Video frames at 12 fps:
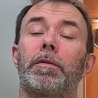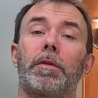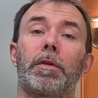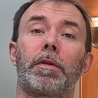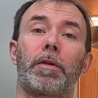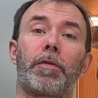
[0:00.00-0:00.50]

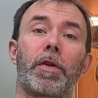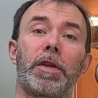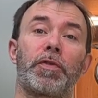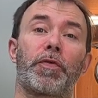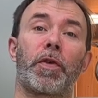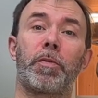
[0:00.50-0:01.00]
the
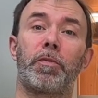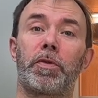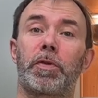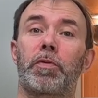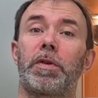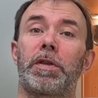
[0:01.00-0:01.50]
French
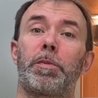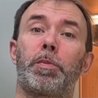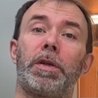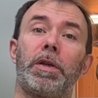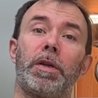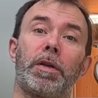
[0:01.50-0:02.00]
famous
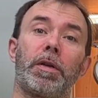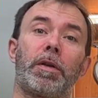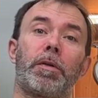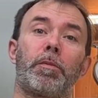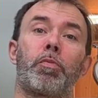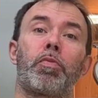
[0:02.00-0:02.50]
recipe,
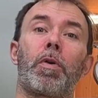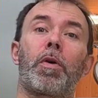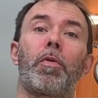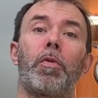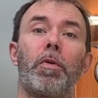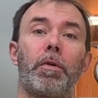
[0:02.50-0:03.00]

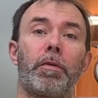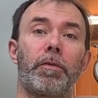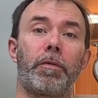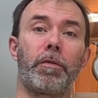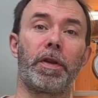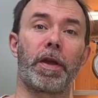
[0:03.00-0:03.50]
Poireau
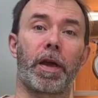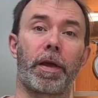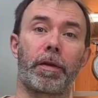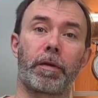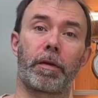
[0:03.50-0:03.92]
vinaigrette.